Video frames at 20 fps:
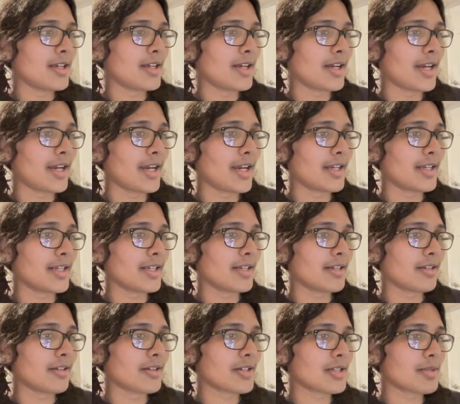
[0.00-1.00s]
and it
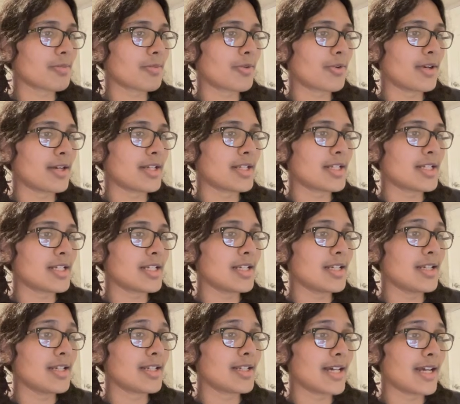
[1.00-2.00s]
looks pretty
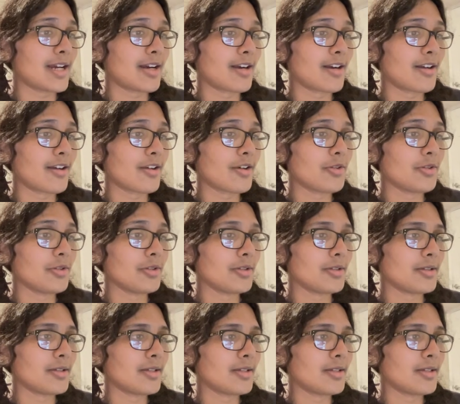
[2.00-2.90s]
darn cool,